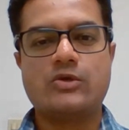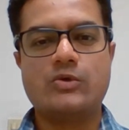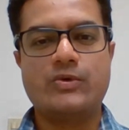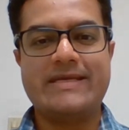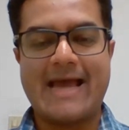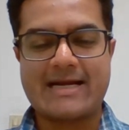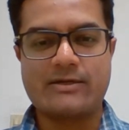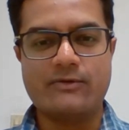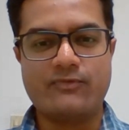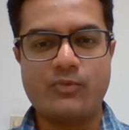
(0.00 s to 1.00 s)
to
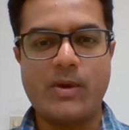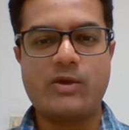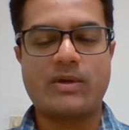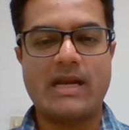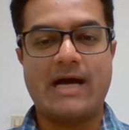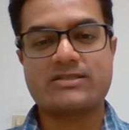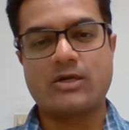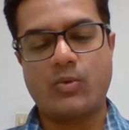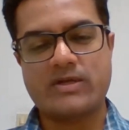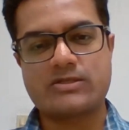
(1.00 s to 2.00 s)
reactive, where you can ask
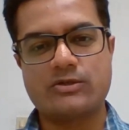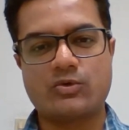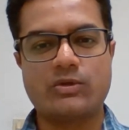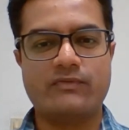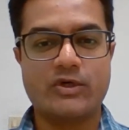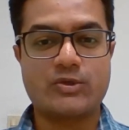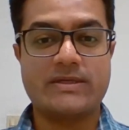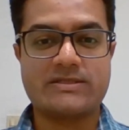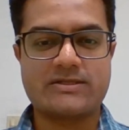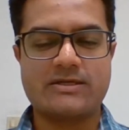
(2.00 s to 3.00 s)
a question through the virtual
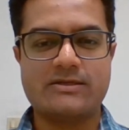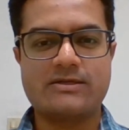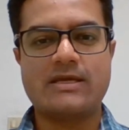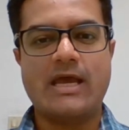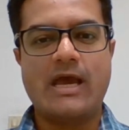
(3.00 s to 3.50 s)
assistant,